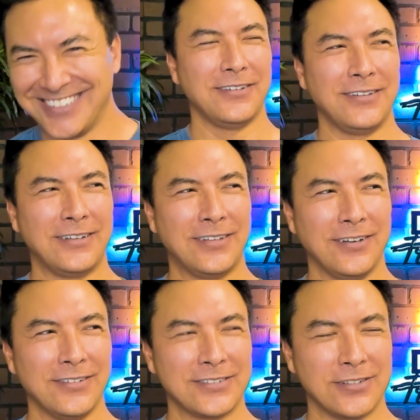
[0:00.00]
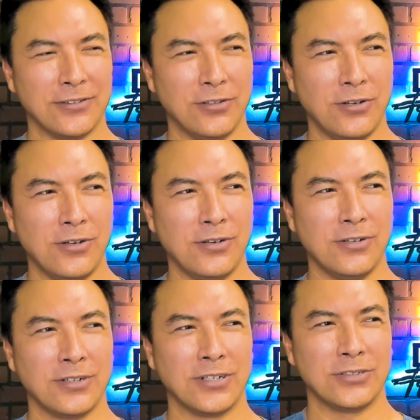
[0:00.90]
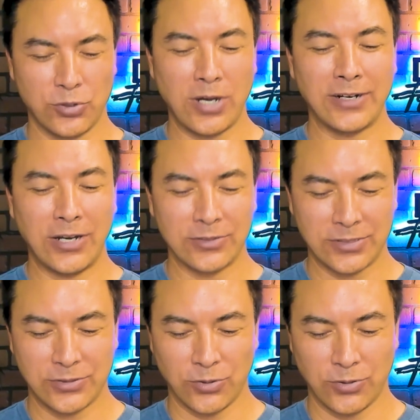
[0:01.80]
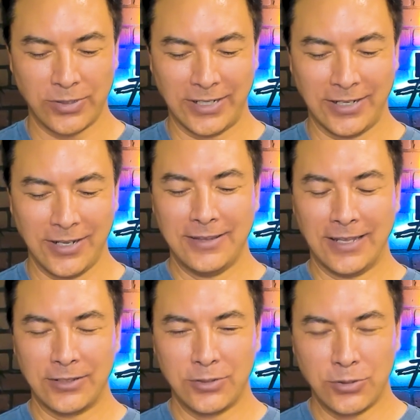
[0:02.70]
They tell this long, drawn-out story that